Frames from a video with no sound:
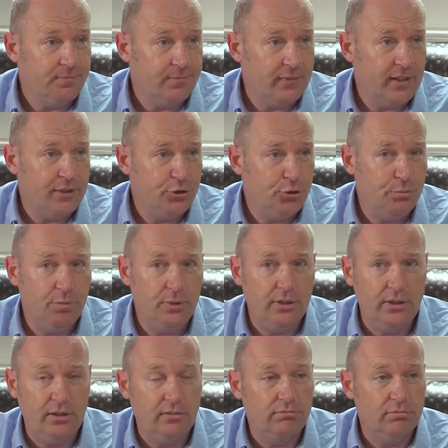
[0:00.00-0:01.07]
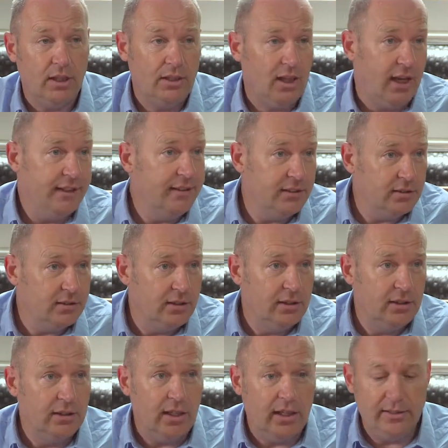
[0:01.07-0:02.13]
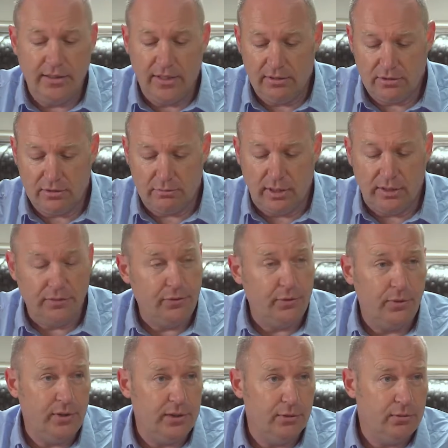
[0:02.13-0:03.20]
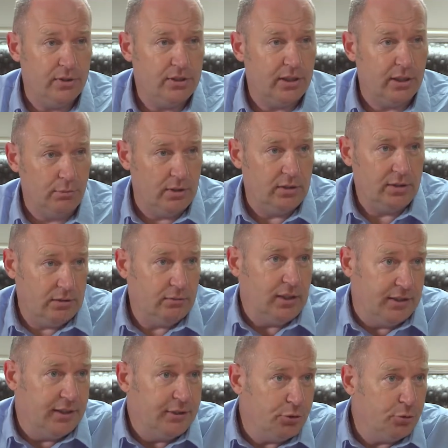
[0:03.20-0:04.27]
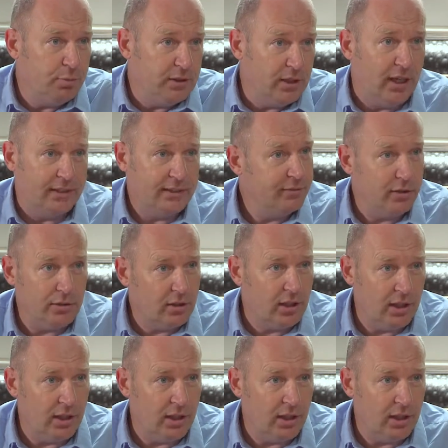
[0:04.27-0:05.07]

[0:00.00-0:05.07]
They should be aligned, and there's quite a few theories say, well, they should be aligned. If they're not